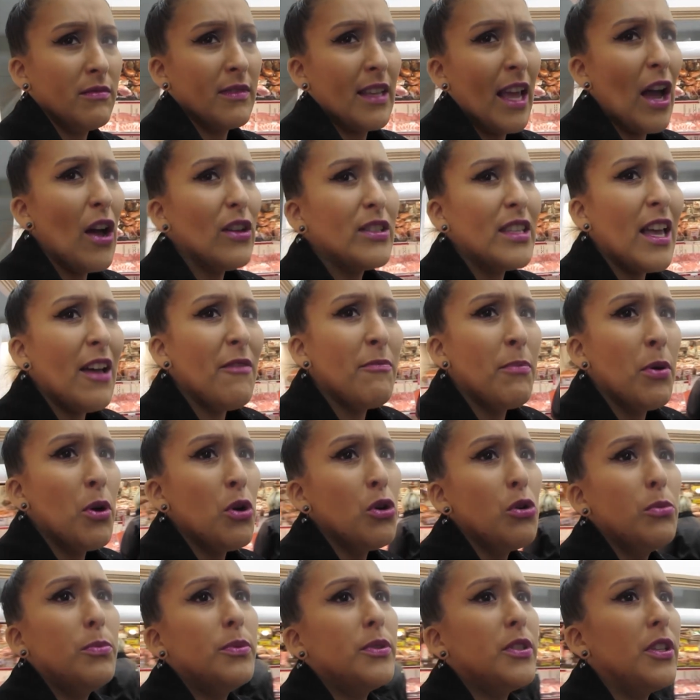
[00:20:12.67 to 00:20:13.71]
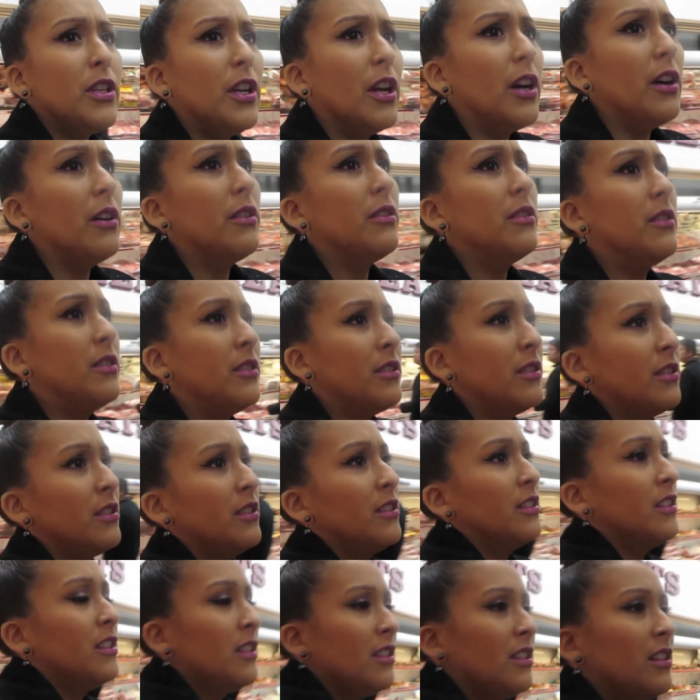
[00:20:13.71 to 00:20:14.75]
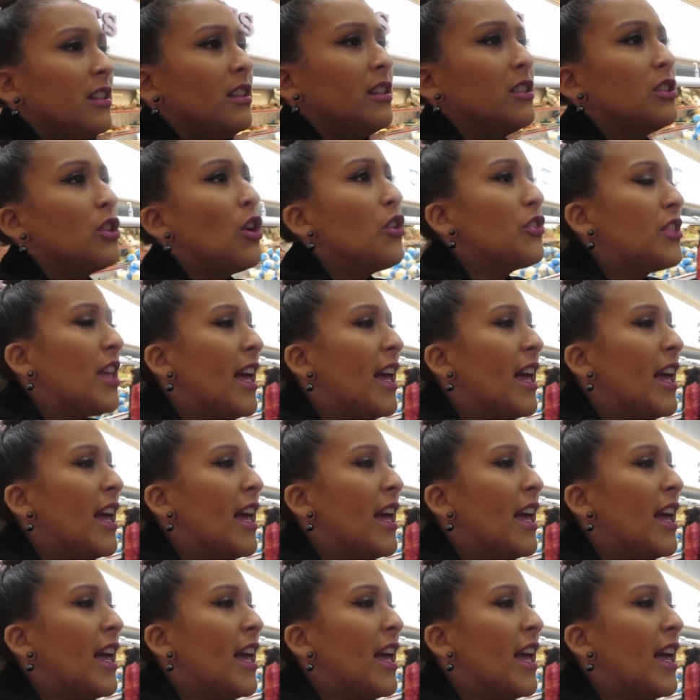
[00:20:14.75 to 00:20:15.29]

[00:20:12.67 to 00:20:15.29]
Cows have boobs, you know. Boobies. Don't